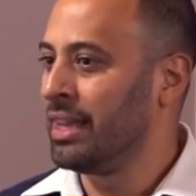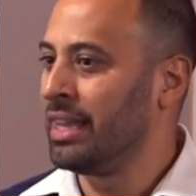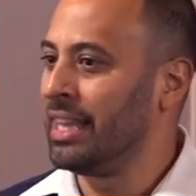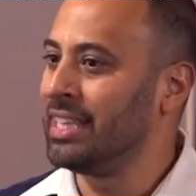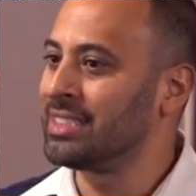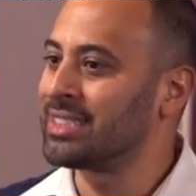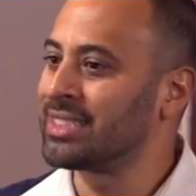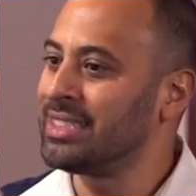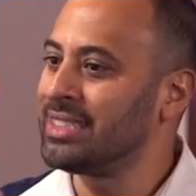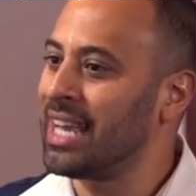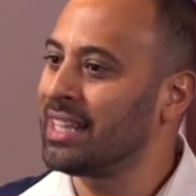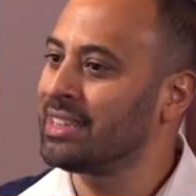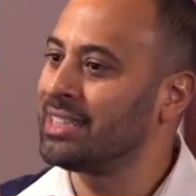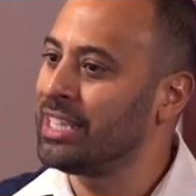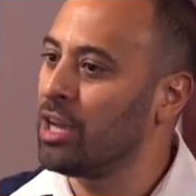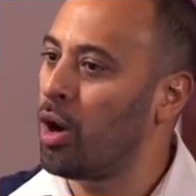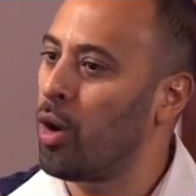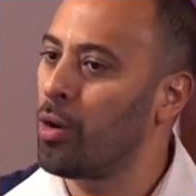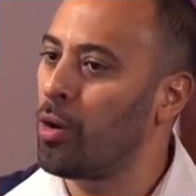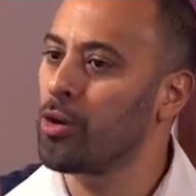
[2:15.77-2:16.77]
It's not
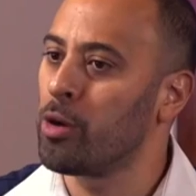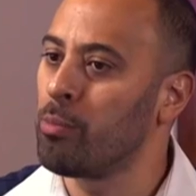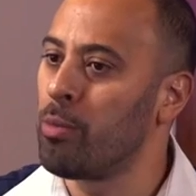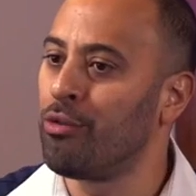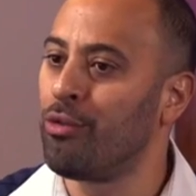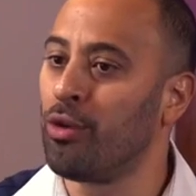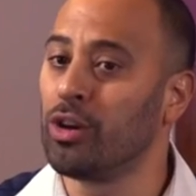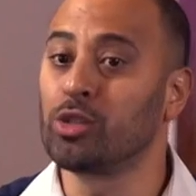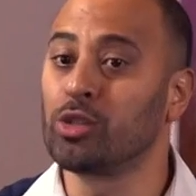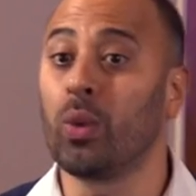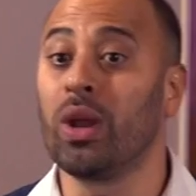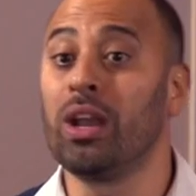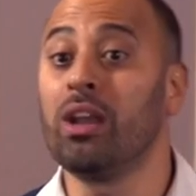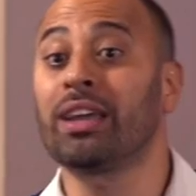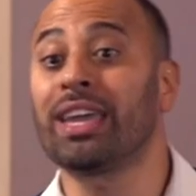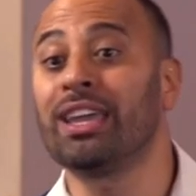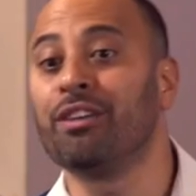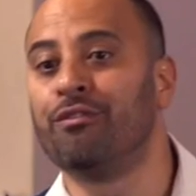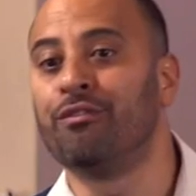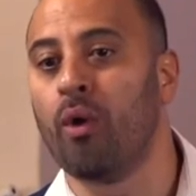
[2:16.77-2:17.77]
the audible voice we're
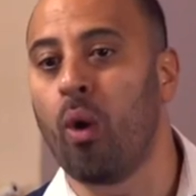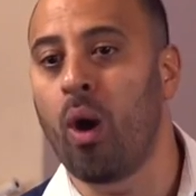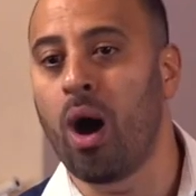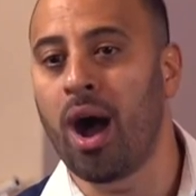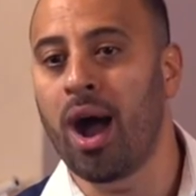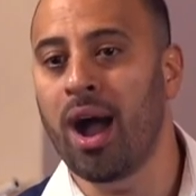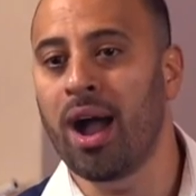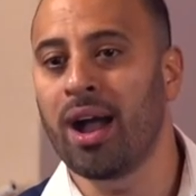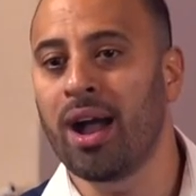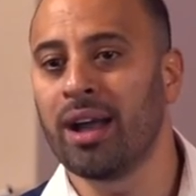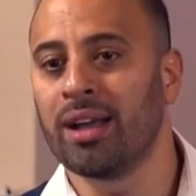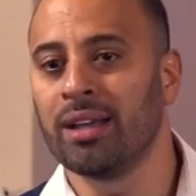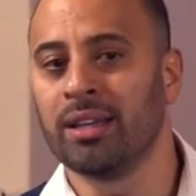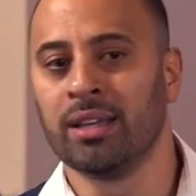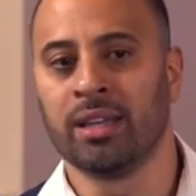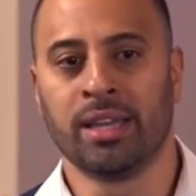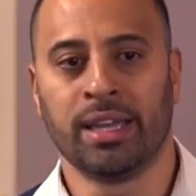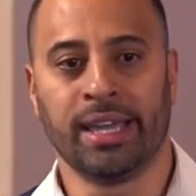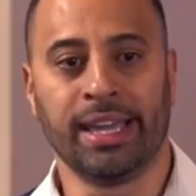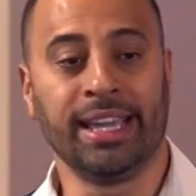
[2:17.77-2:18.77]
looking for.
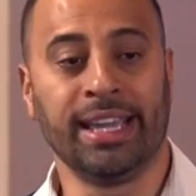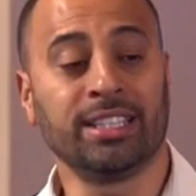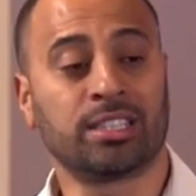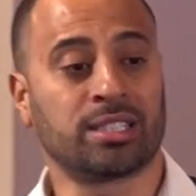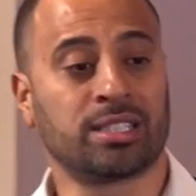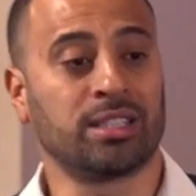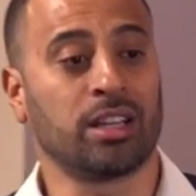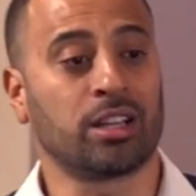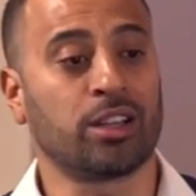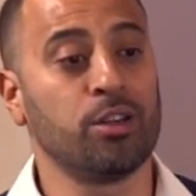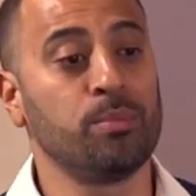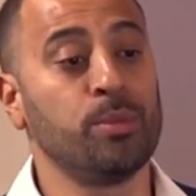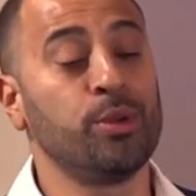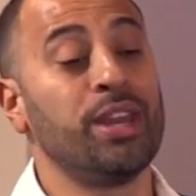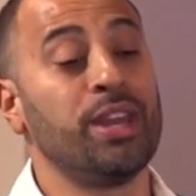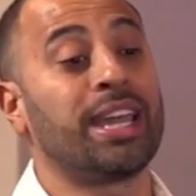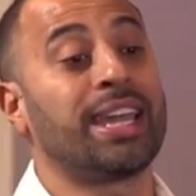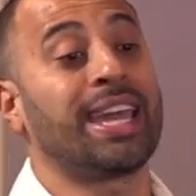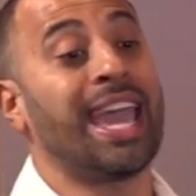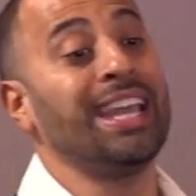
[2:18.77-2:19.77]
It's the
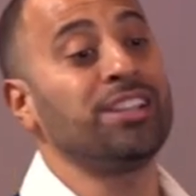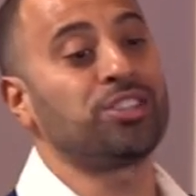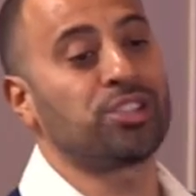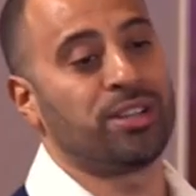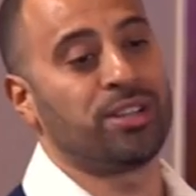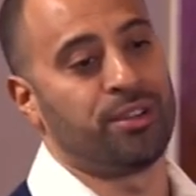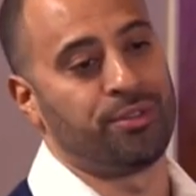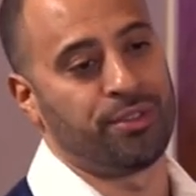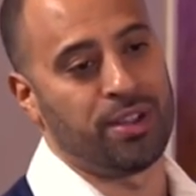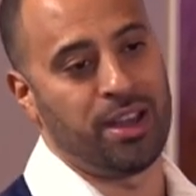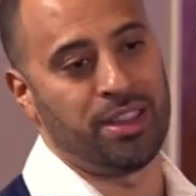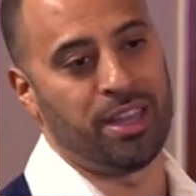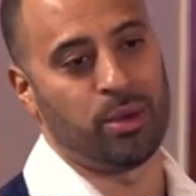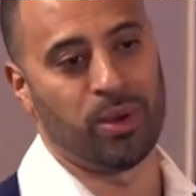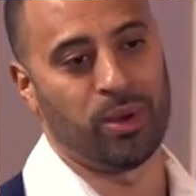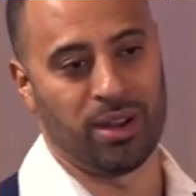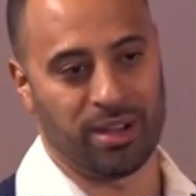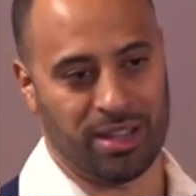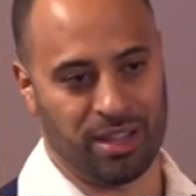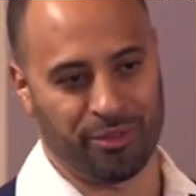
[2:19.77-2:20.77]
communication of God that
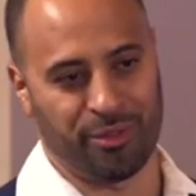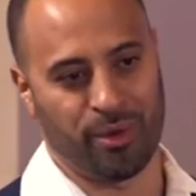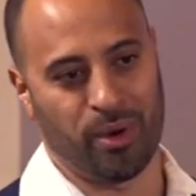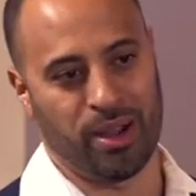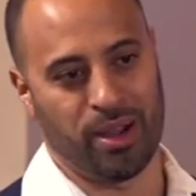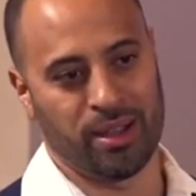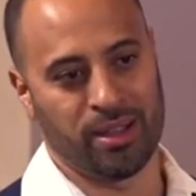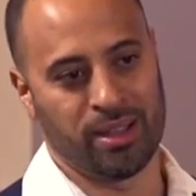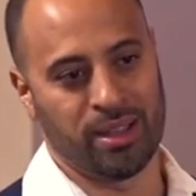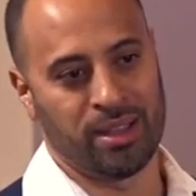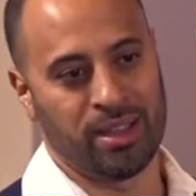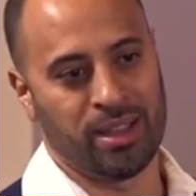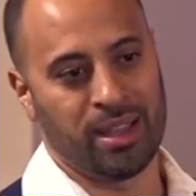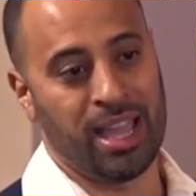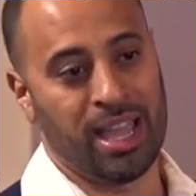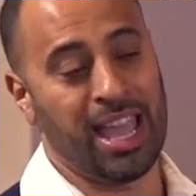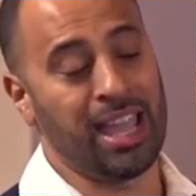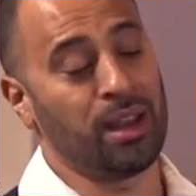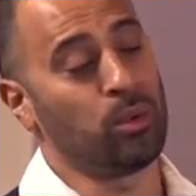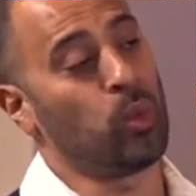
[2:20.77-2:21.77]
we're looking for.
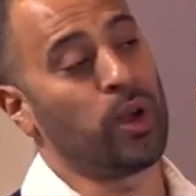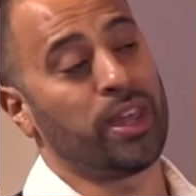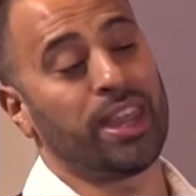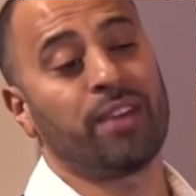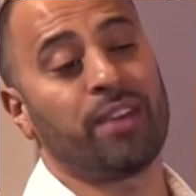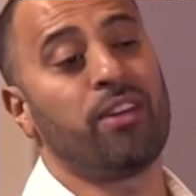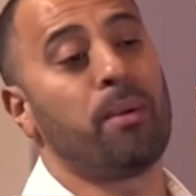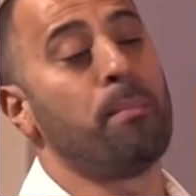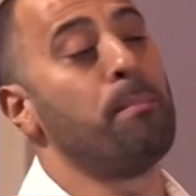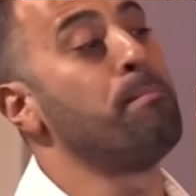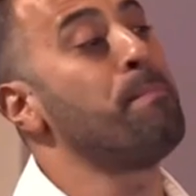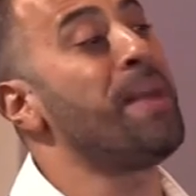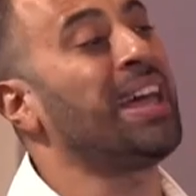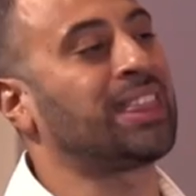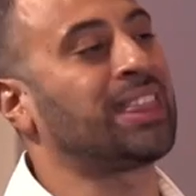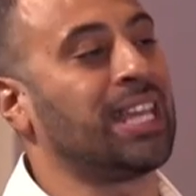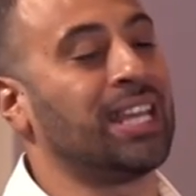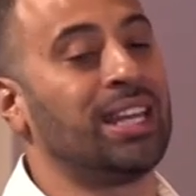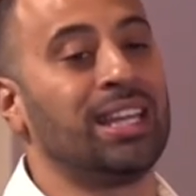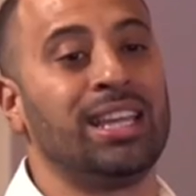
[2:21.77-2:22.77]
And whatever
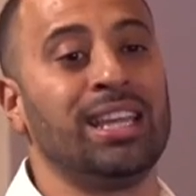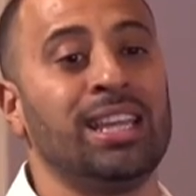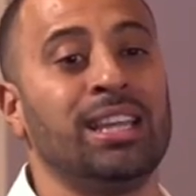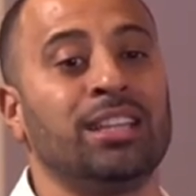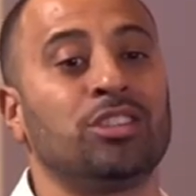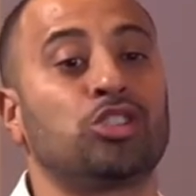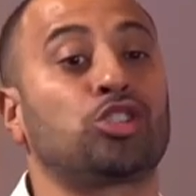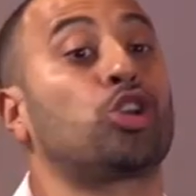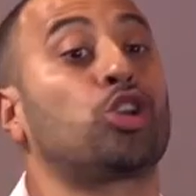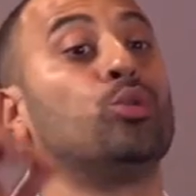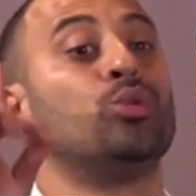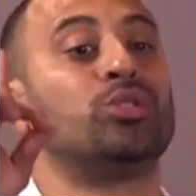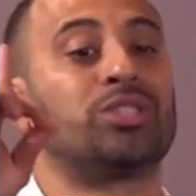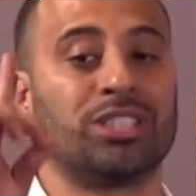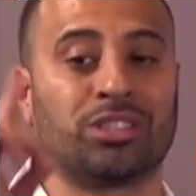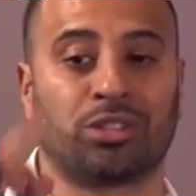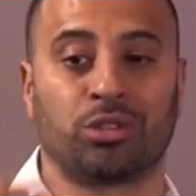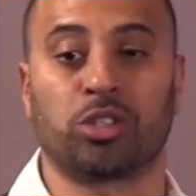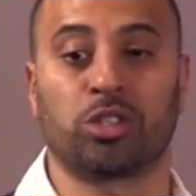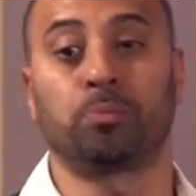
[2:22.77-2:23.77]
method he
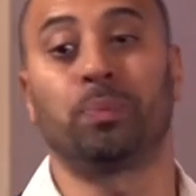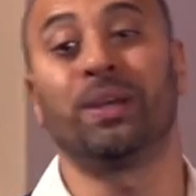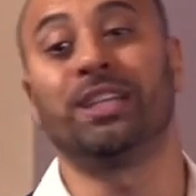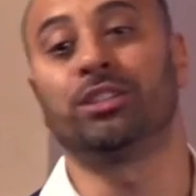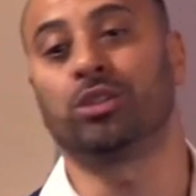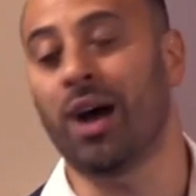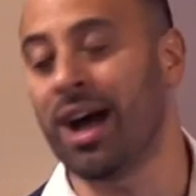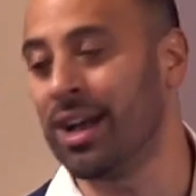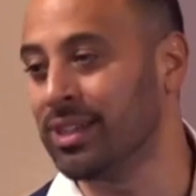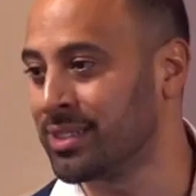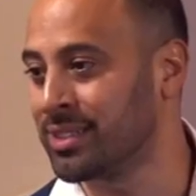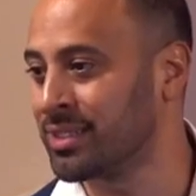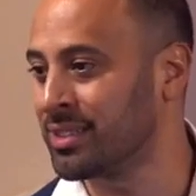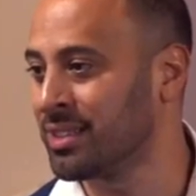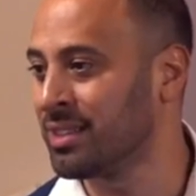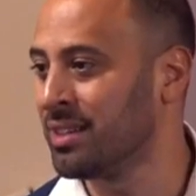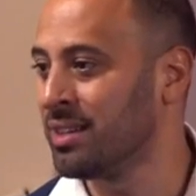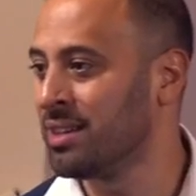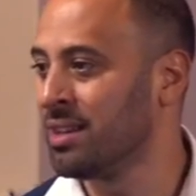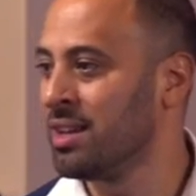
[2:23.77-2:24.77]
chooses to speak to us.
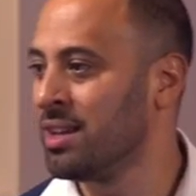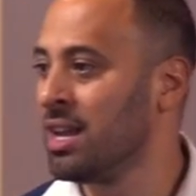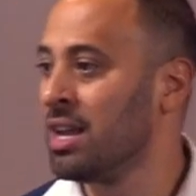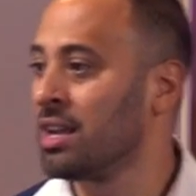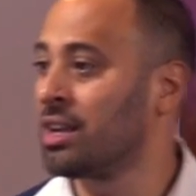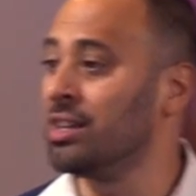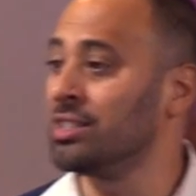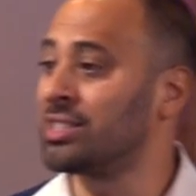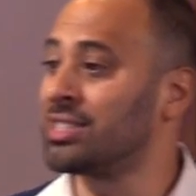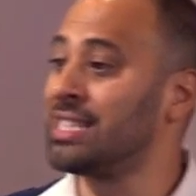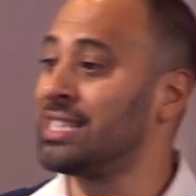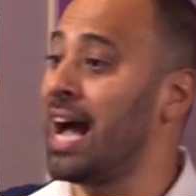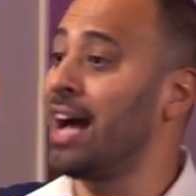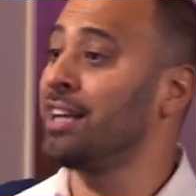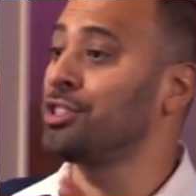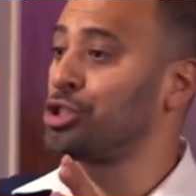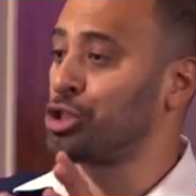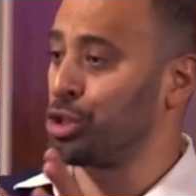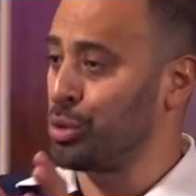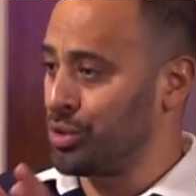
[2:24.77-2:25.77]
Because
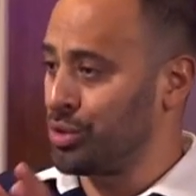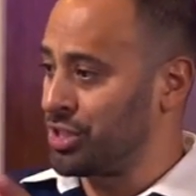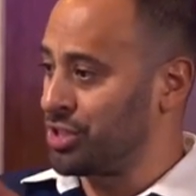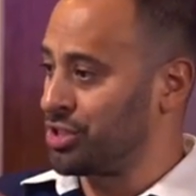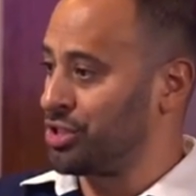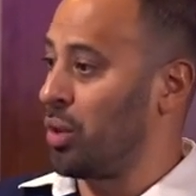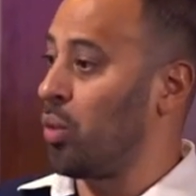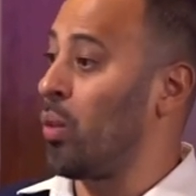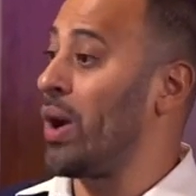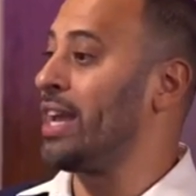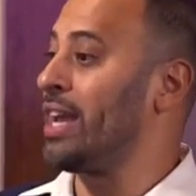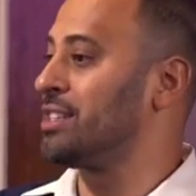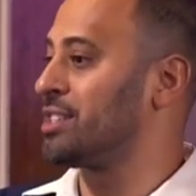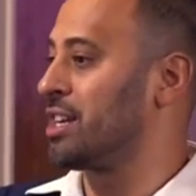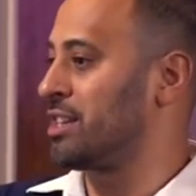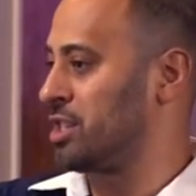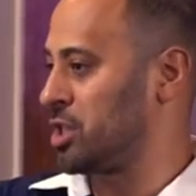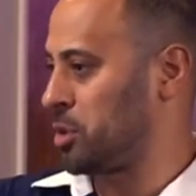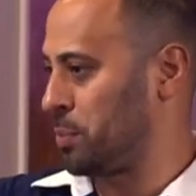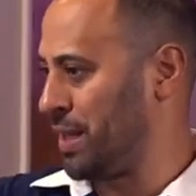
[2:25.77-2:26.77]
God chooses the way he's
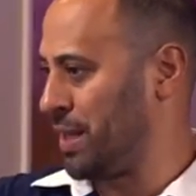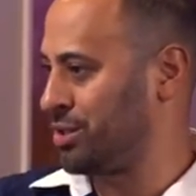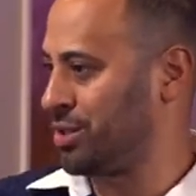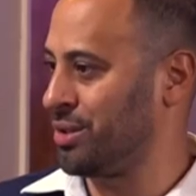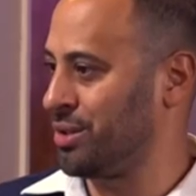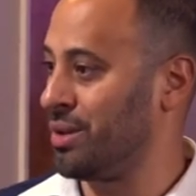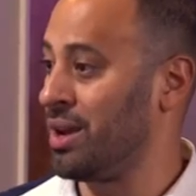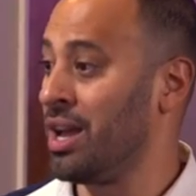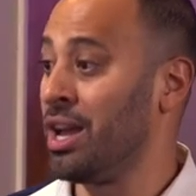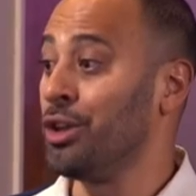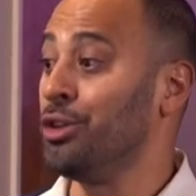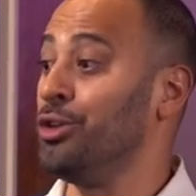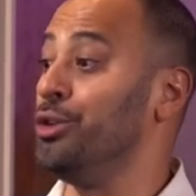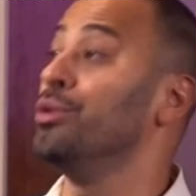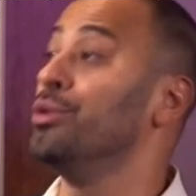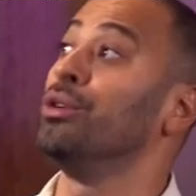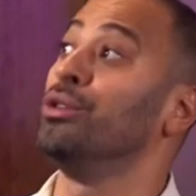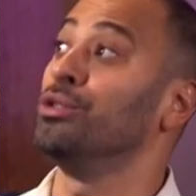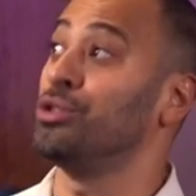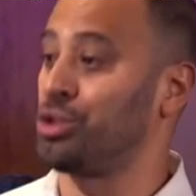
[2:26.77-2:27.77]
going to speak to you.
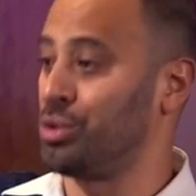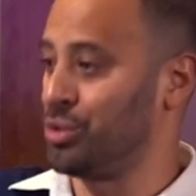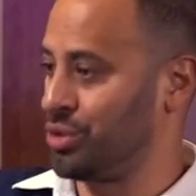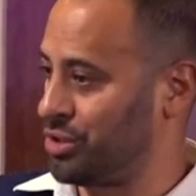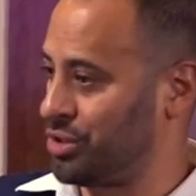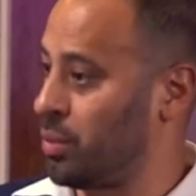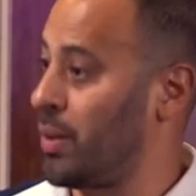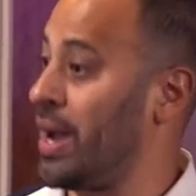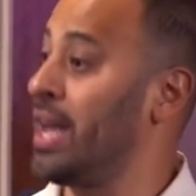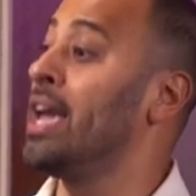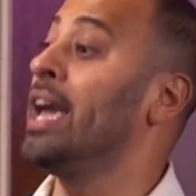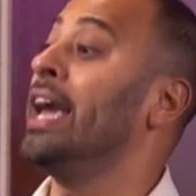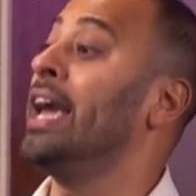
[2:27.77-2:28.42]
You don't choose the way.